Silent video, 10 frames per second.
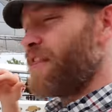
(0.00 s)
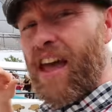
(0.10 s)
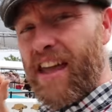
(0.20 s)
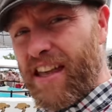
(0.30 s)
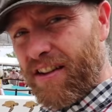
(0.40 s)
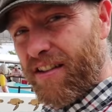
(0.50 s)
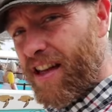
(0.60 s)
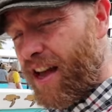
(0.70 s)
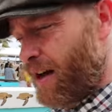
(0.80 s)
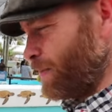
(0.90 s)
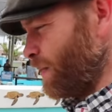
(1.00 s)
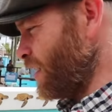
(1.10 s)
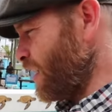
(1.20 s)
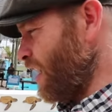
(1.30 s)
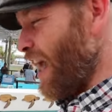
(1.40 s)
they heal them,
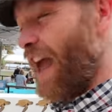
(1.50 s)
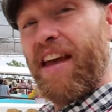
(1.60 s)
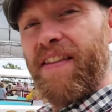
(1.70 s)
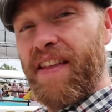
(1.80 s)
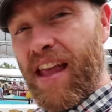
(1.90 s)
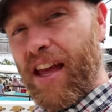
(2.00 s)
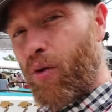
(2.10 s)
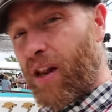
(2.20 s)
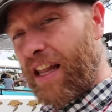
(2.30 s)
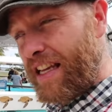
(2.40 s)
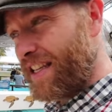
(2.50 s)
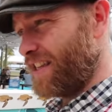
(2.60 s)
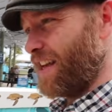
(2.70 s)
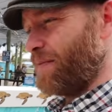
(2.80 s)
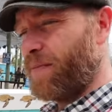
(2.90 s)
and then release
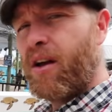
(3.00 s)
them.